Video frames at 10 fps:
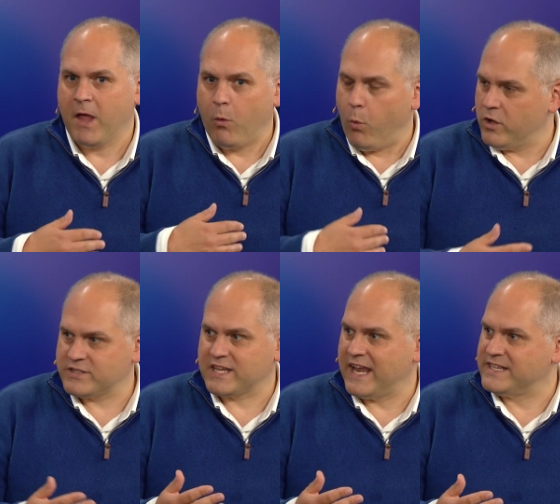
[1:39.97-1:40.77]

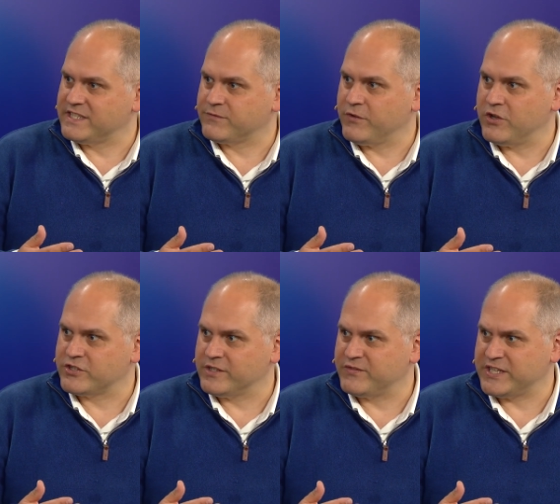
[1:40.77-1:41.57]
what's the latest
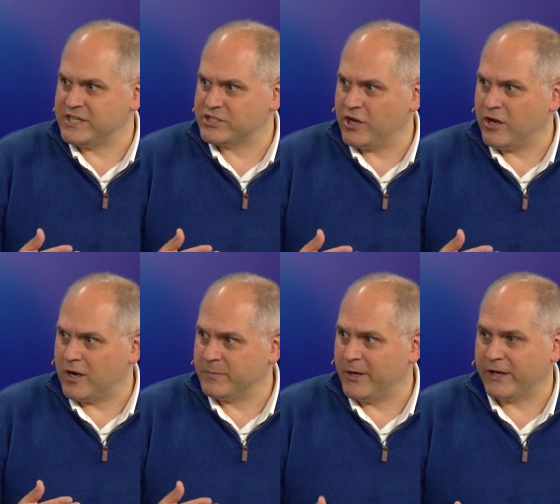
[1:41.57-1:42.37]
version of C
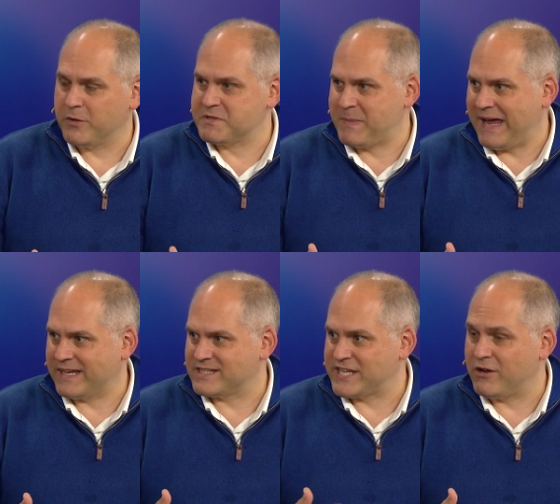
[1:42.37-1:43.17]
Sharp? You know, it comes back
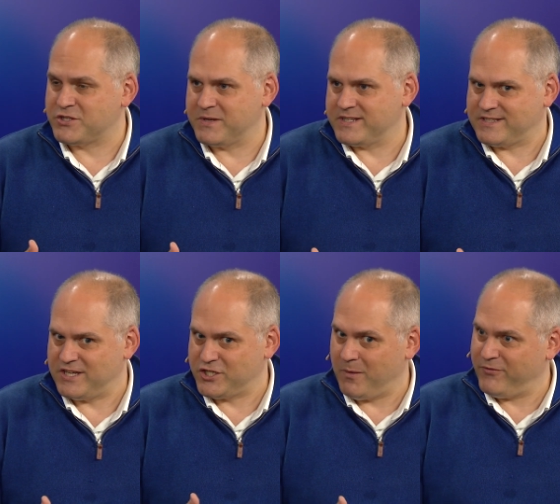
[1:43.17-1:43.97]
and tells you it's C
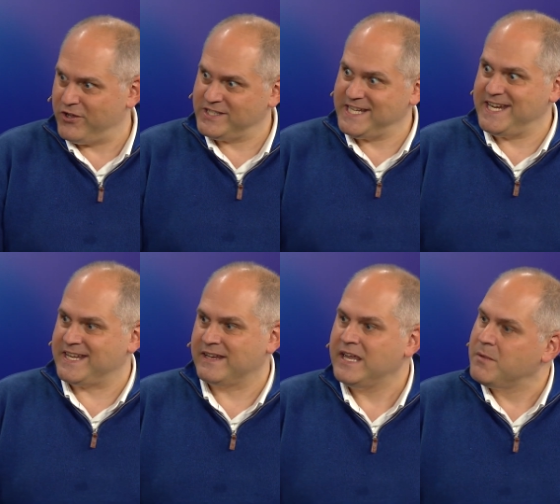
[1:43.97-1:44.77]
Sharp
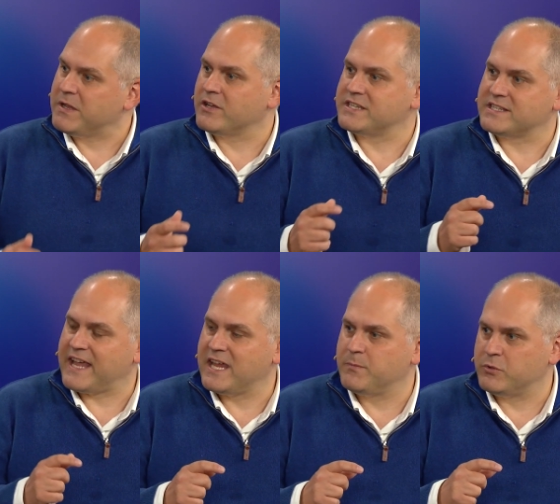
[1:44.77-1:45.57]
13 because it's
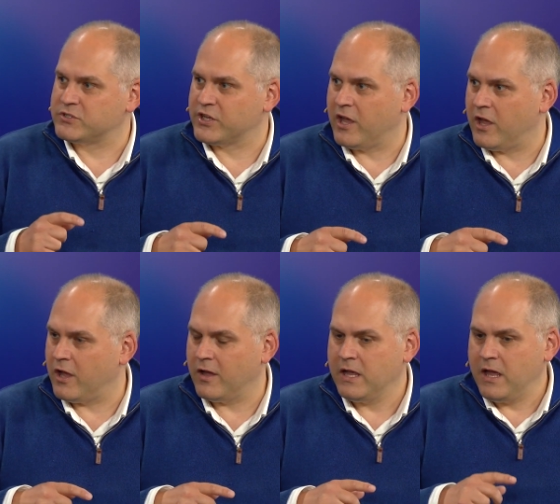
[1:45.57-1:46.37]
able
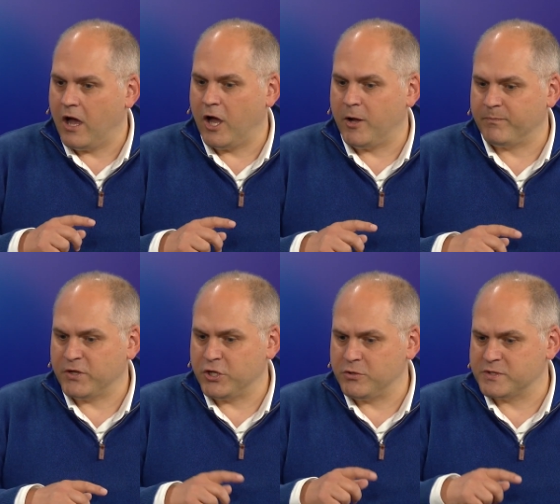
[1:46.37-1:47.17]
to um,
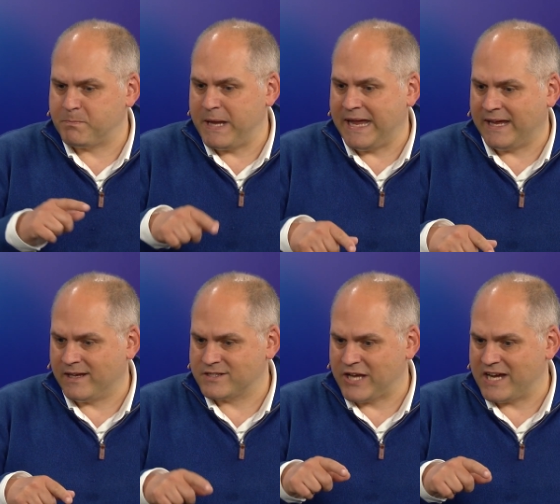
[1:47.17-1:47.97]
use
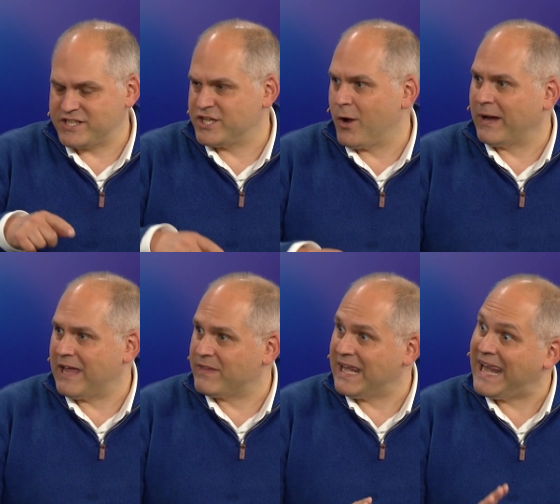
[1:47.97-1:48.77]
Bing to actually go and
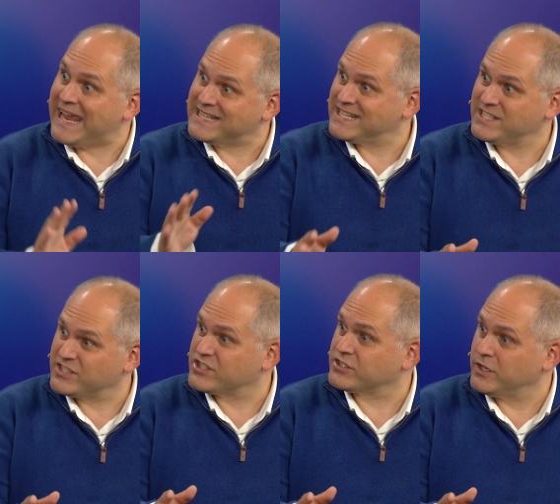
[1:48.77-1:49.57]
get the
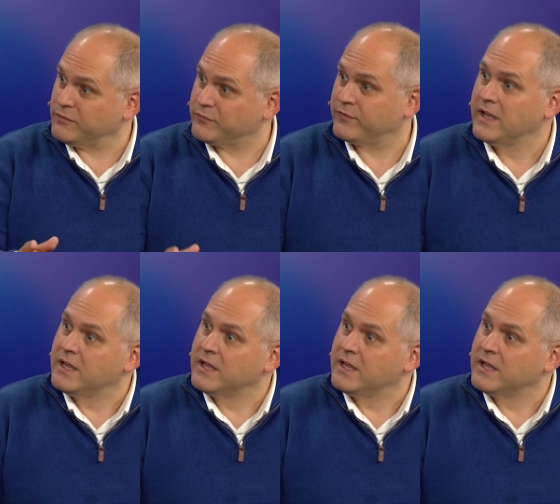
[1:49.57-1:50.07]
latest. Nice, stuff.